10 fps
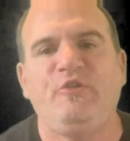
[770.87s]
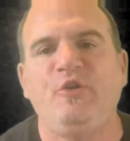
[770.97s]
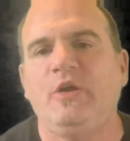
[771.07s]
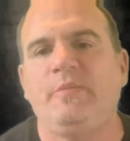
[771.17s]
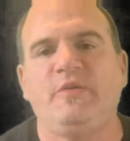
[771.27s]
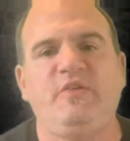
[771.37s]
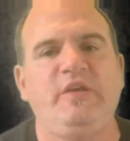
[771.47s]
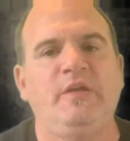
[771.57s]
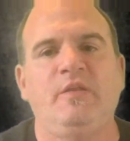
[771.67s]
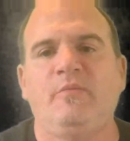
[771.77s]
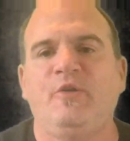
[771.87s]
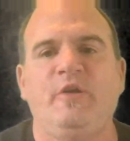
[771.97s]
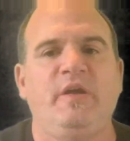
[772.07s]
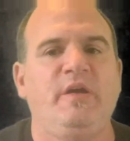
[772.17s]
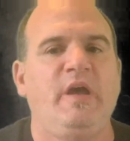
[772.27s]
cups of tea in the
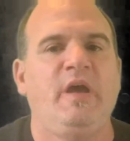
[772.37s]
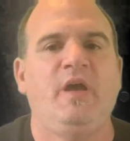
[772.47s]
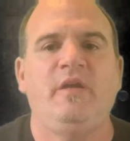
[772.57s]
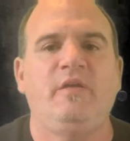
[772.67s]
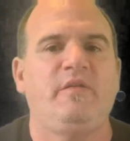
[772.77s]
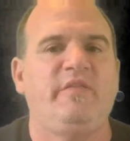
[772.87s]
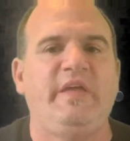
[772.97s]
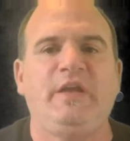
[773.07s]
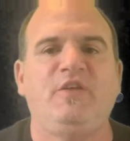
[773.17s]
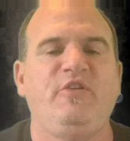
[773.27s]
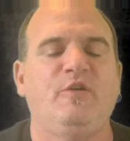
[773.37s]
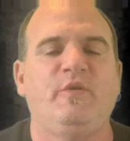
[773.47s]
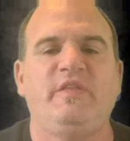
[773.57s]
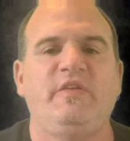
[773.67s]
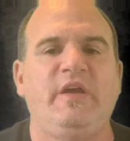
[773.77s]
morning, and they can deal
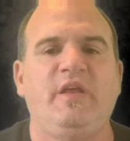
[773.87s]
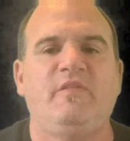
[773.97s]
with the day.